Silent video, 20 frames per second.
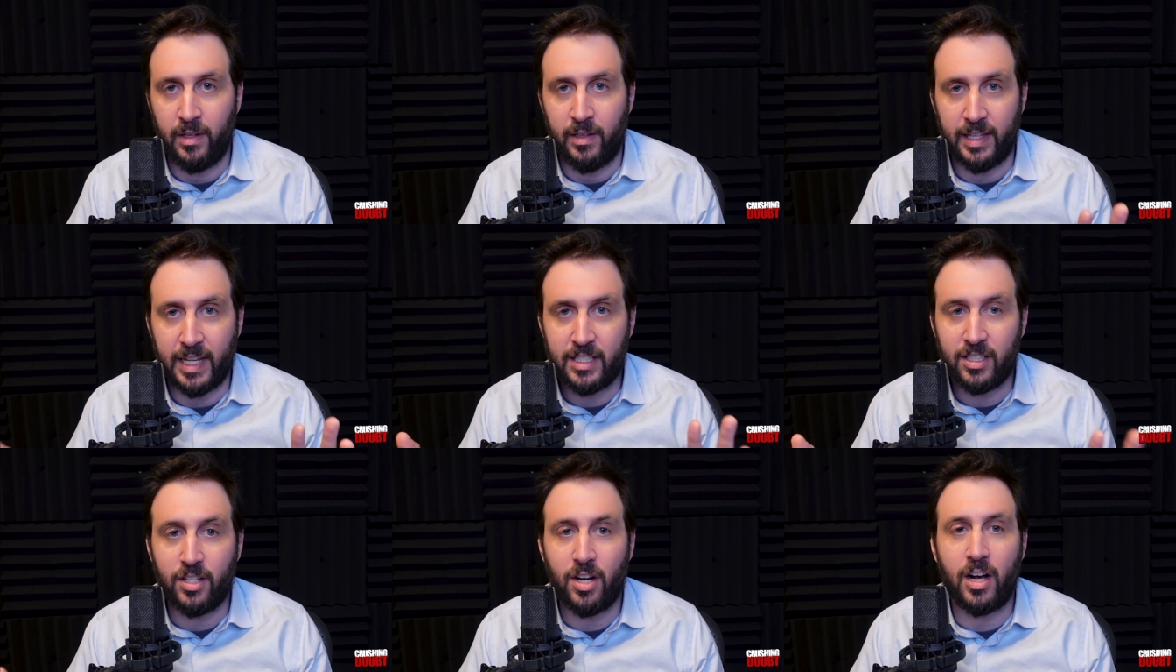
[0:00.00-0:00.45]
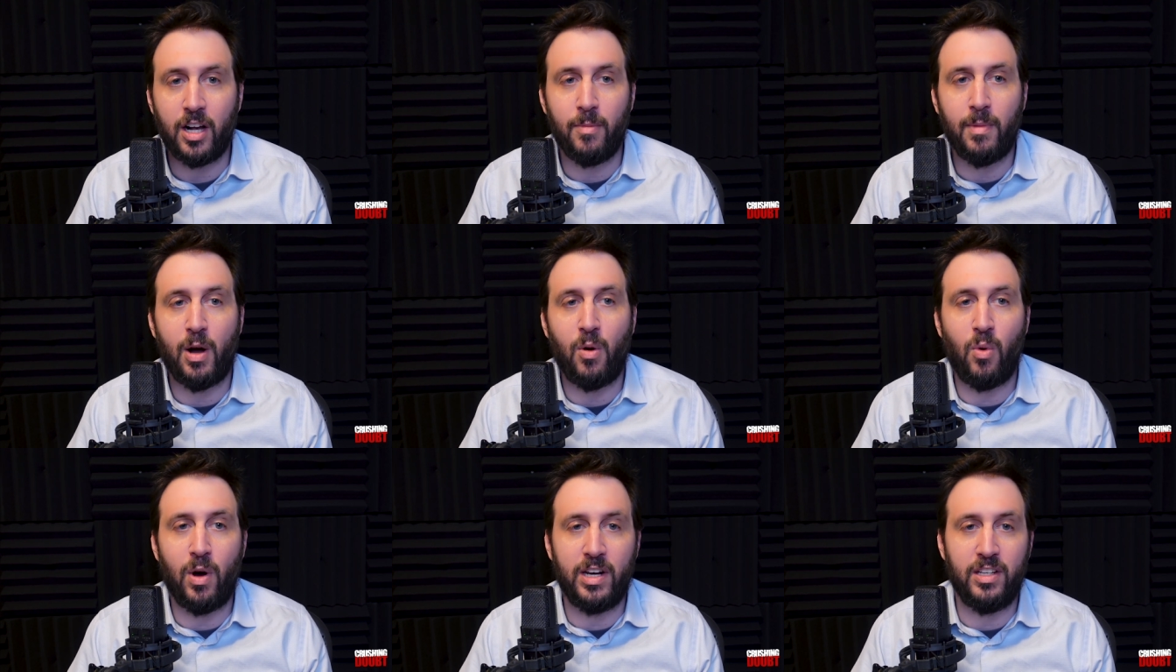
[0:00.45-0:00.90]
Let's talk
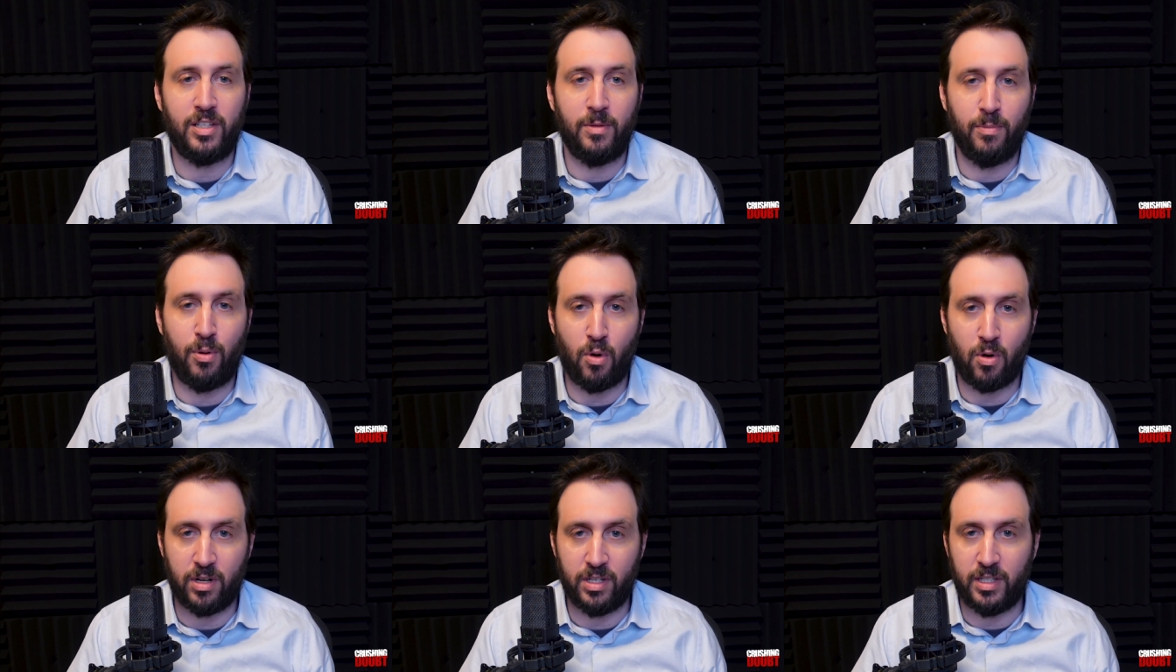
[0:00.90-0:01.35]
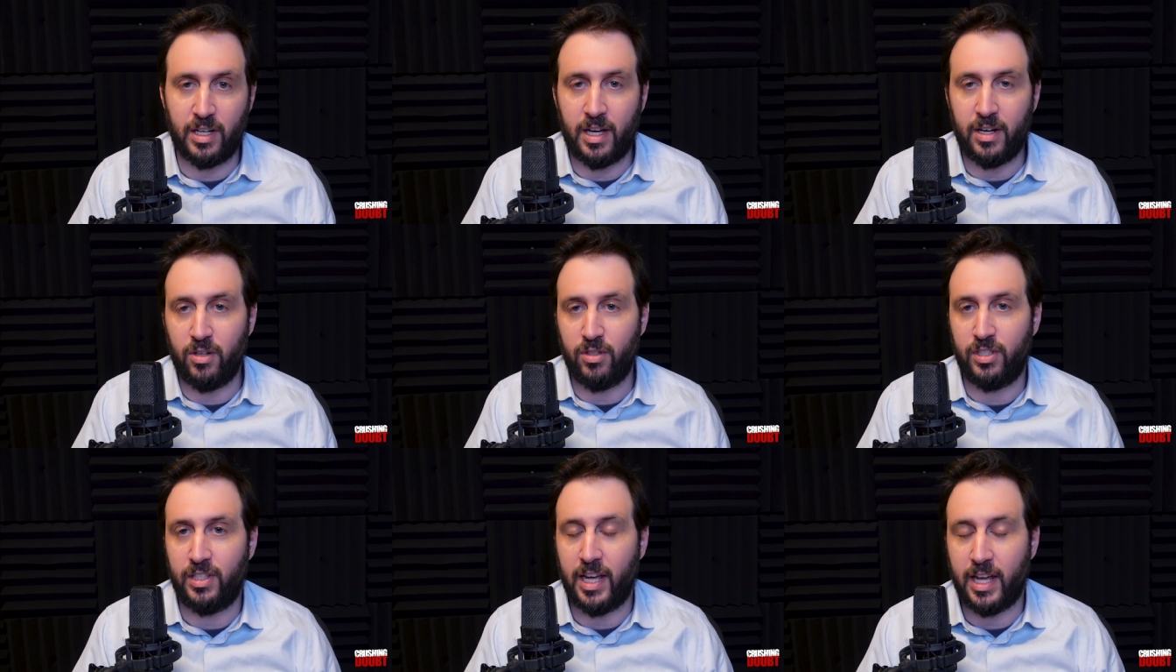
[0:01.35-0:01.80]
about what is important to
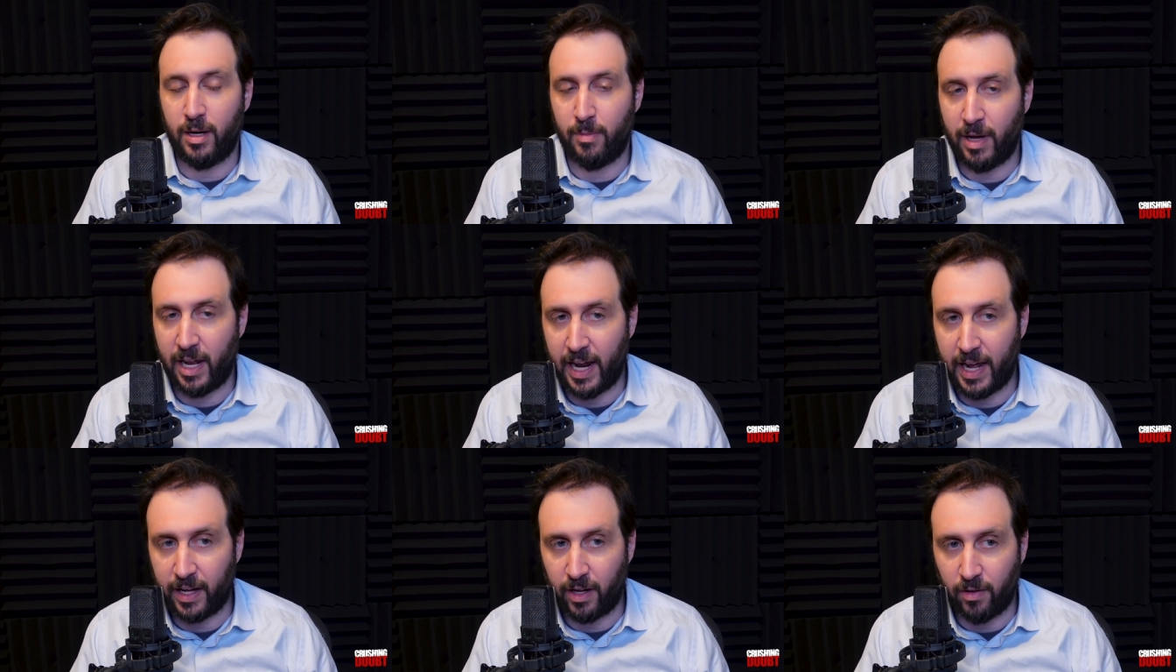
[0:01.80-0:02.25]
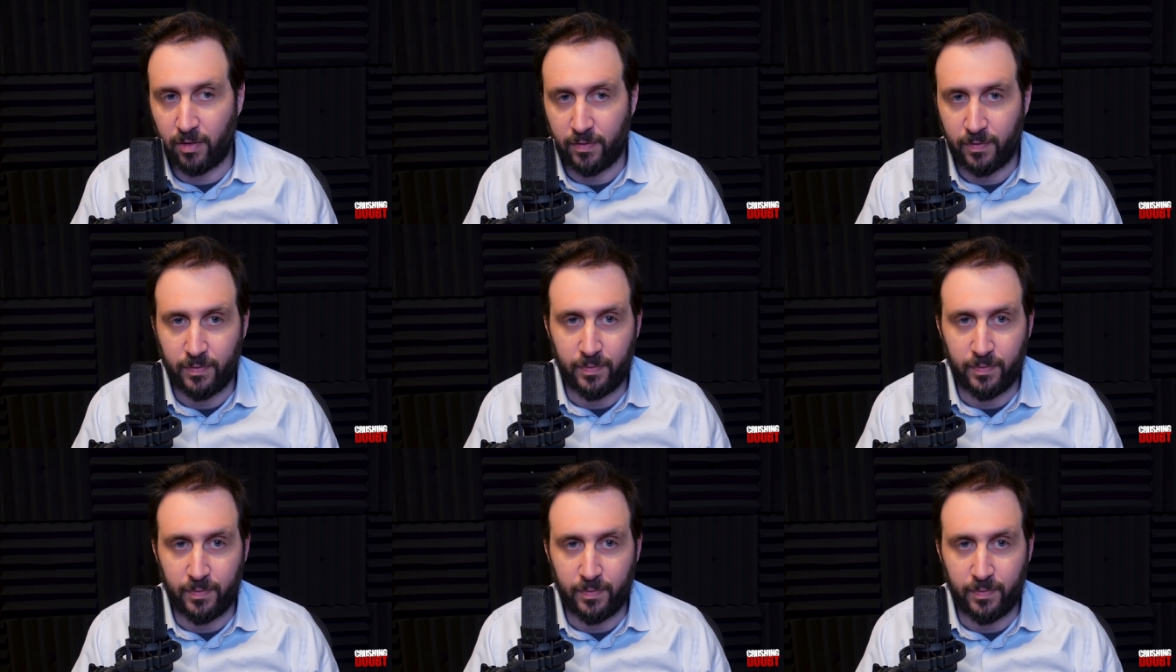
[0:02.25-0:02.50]
understand about anger.